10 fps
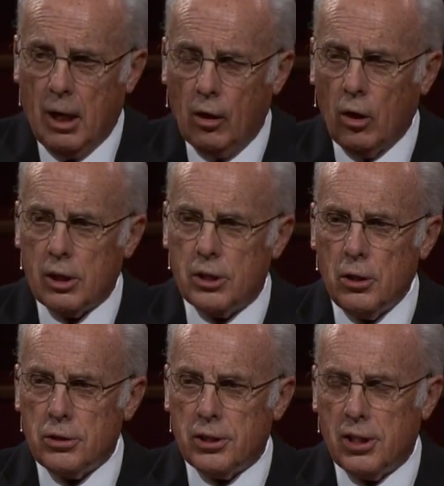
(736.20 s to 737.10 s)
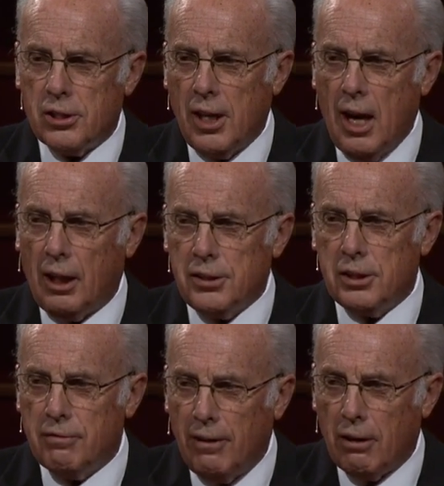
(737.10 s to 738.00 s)
our Lord chooses his
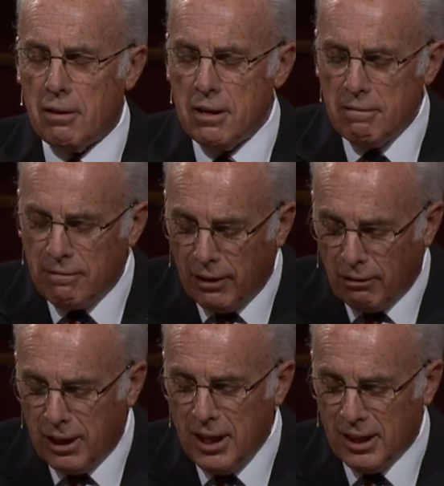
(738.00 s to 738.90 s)
analogies very, very